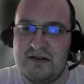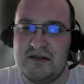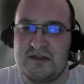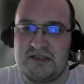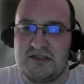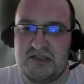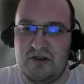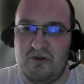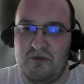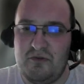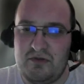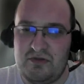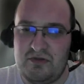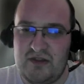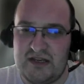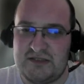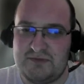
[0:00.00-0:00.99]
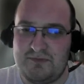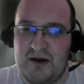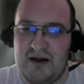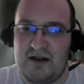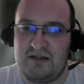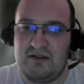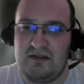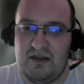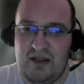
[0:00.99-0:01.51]
so this
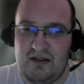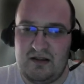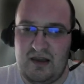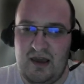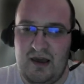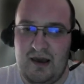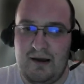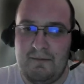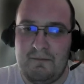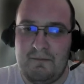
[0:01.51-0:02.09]
part in here.